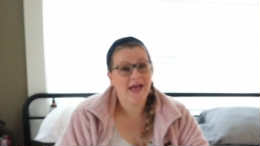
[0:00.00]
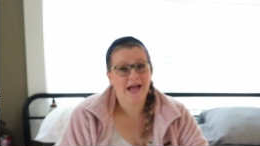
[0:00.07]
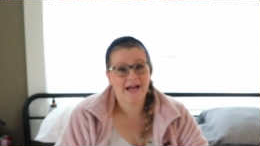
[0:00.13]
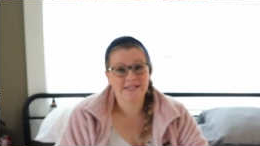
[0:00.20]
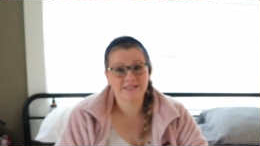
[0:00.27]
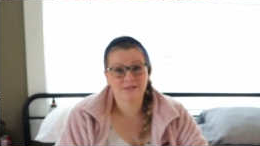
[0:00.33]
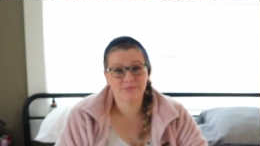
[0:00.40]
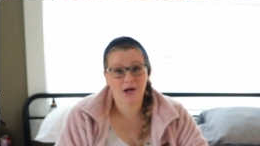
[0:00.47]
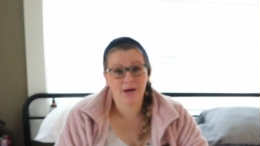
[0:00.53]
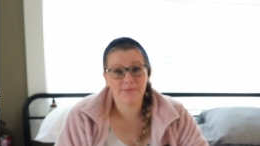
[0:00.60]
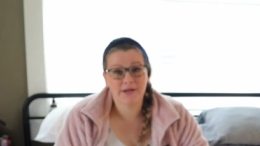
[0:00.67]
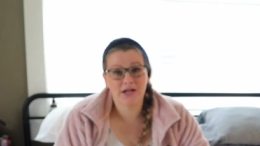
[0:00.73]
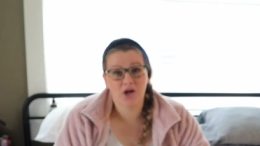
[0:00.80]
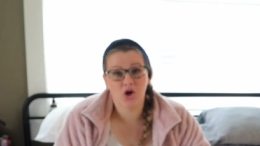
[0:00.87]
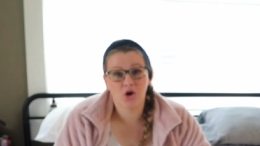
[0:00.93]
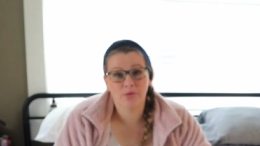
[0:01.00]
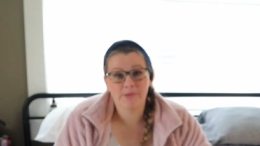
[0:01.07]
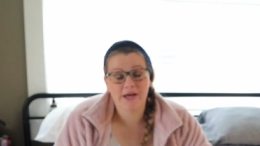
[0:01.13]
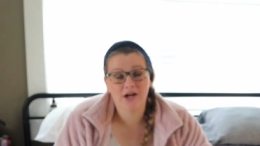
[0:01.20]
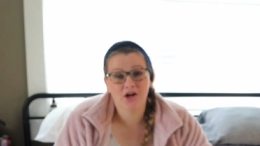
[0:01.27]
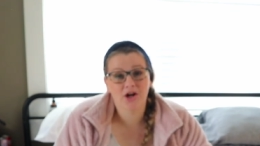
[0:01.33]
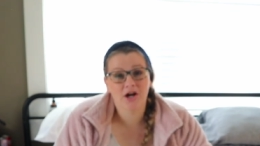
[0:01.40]
As a mom and a
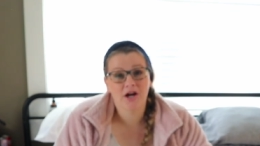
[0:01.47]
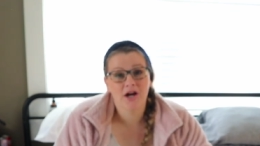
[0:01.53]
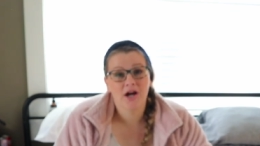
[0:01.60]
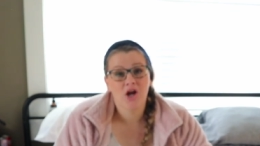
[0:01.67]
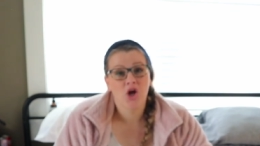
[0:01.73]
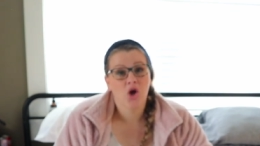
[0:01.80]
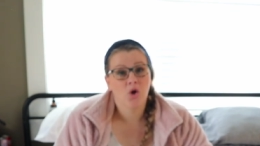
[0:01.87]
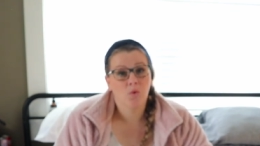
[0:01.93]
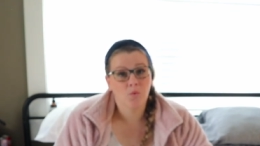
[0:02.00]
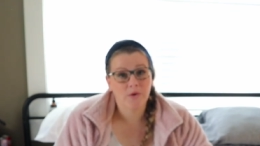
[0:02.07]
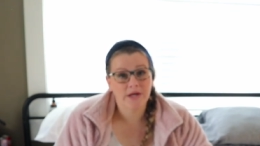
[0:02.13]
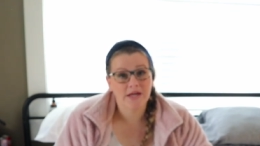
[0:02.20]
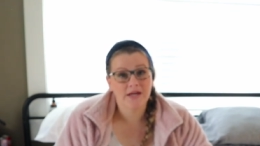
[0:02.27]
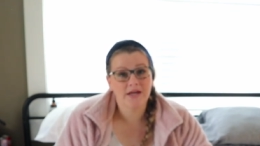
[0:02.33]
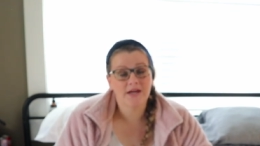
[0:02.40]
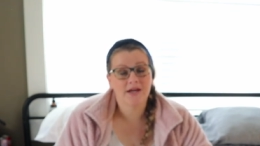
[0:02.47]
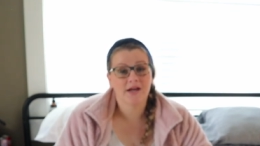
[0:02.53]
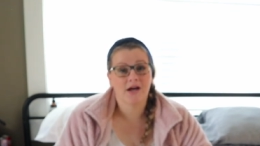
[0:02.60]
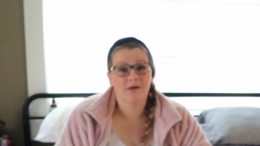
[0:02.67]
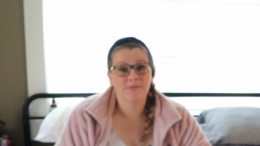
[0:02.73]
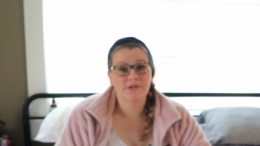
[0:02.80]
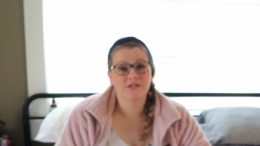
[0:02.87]
homemaker, we
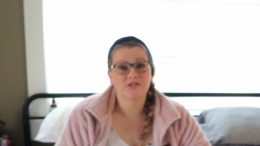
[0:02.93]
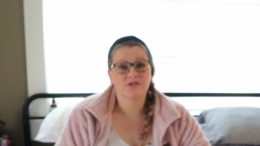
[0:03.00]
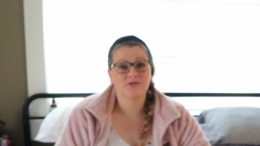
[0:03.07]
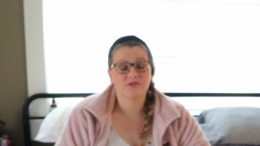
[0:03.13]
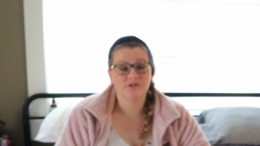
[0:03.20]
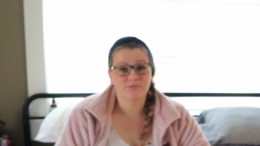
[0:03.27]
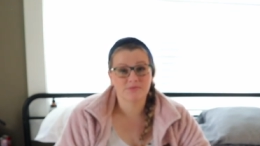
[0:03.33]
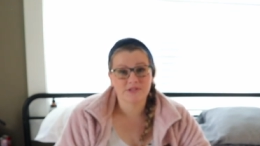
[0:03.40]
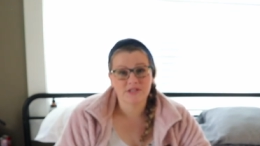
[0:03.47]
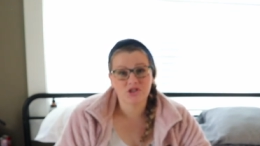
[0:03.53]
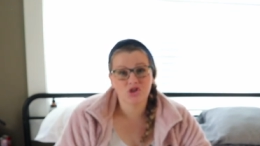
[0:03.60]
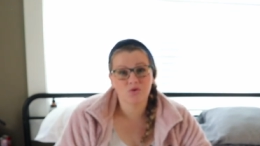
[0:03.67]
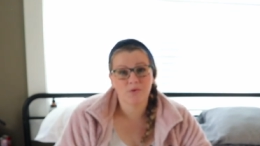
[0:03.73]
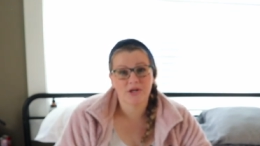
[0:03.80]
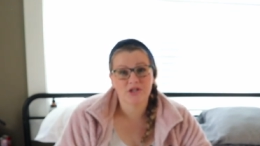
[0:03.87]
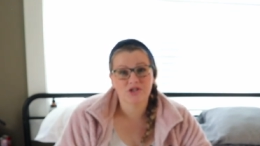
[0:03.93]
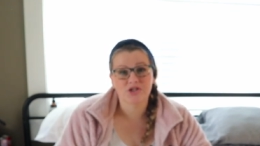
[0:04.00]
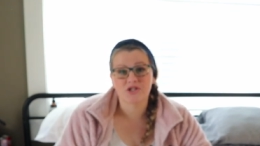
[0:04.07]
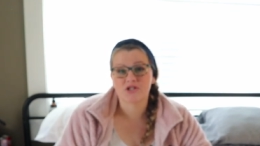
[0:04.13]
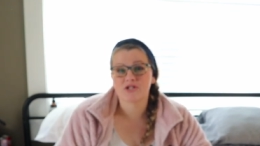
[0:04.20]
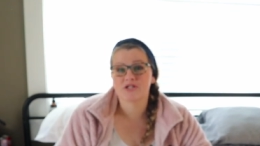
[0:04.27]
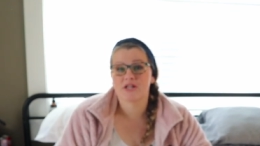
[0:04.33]
come into some
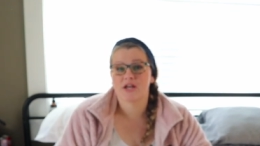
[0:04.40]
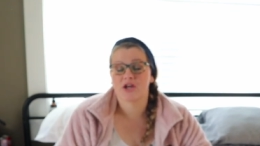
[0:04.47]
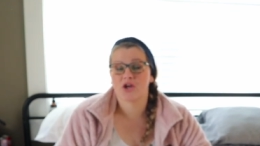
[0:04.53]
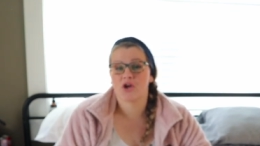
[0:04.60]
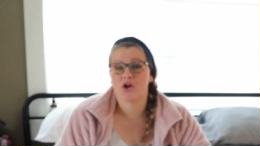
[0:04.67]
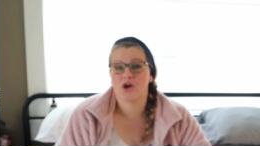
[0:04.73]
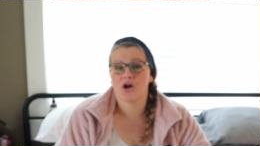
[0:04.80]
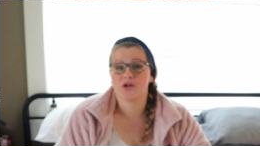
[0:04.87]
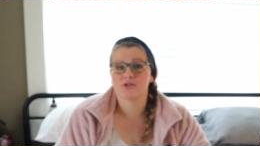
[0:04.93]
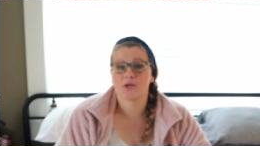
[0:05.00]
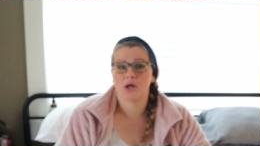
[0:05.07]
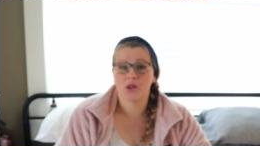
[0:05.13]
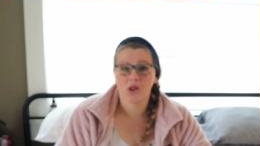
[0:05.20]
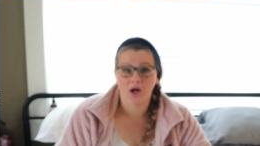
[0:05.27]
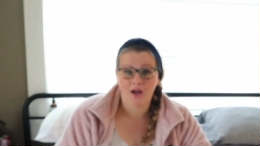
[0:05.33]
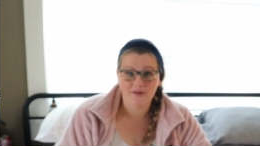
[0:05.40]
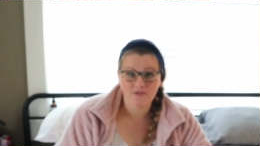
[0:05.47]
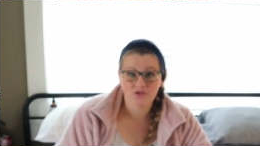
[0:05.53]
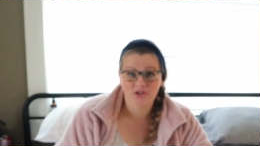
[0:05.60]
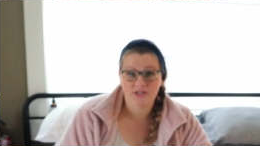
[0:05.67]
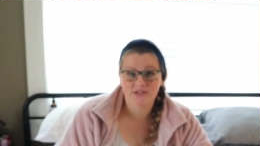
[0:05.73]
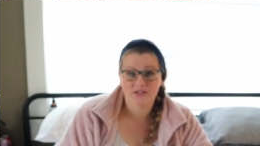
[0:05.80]
situations that can cause a lot of
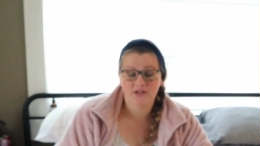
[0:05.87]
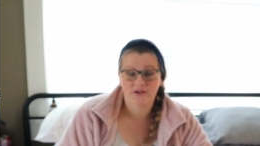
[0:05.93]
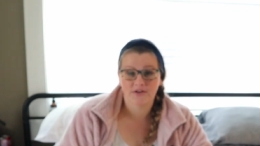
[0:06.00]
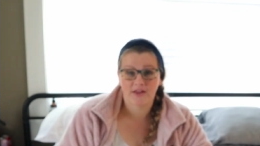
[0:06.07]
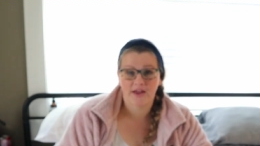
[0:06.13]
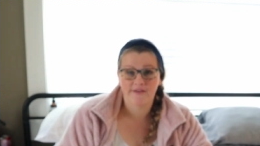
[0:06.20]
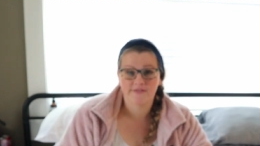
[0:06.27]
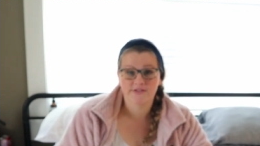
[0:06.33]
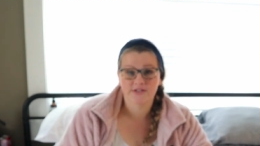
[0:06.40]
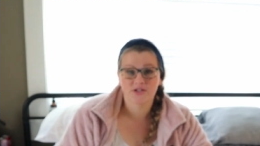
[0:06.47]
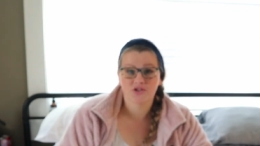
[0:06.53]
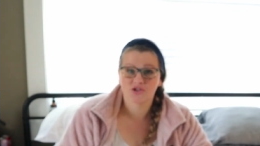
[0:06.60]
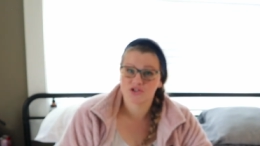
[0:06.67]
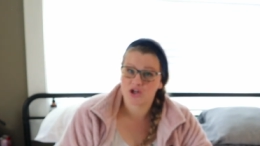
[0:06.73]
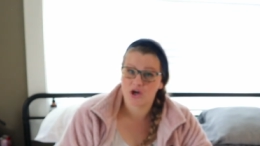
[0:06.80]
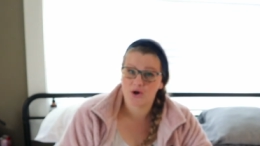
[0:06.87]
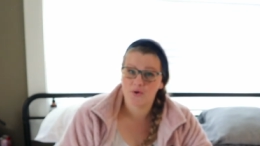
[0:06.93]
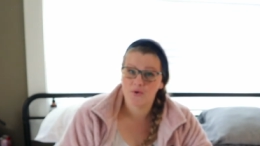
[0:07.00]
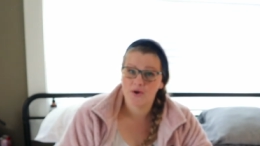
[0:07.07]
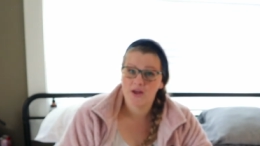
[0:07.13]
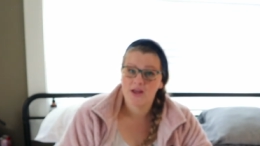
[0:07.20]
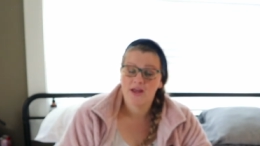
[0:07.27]
stress in our lives.
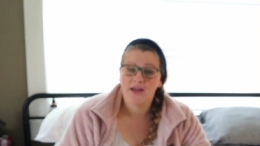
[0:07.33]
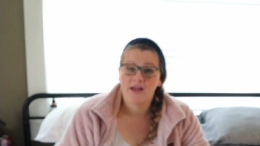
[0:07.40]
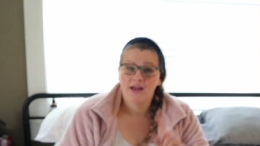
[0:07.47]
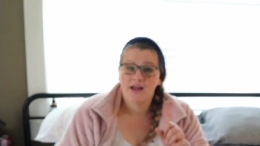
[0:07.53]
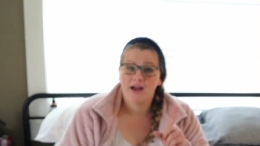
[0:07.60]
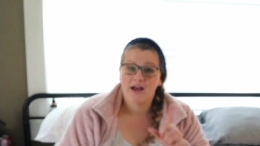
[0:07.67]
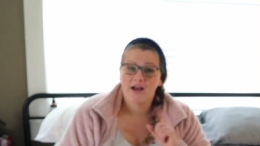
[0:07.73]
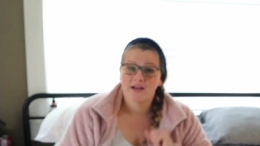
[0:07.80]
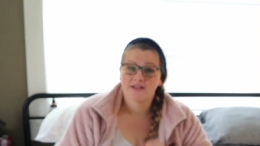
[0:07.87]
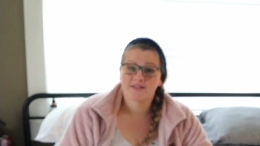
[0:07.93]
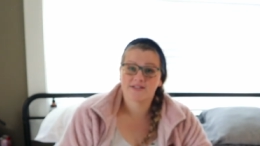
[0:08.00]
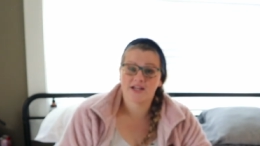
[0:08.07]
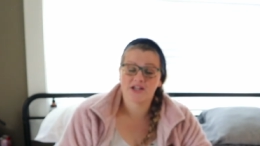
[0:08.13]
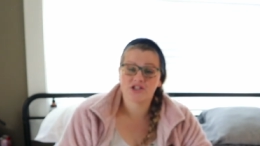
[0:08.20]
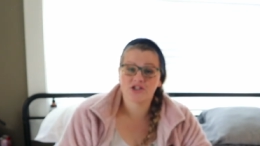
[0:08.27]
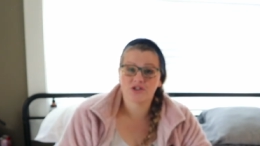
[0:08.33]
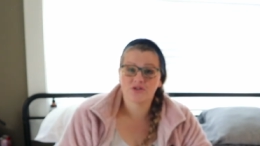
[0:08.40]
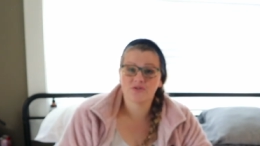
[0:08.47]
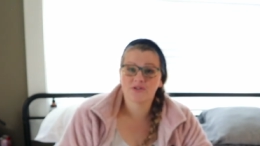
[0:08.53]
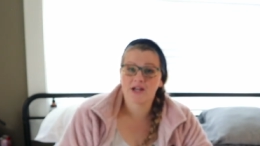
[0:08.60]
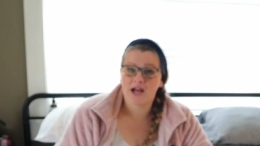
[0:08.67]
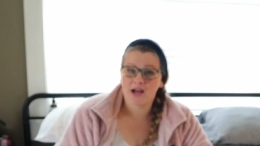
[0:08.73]
So stay tuned.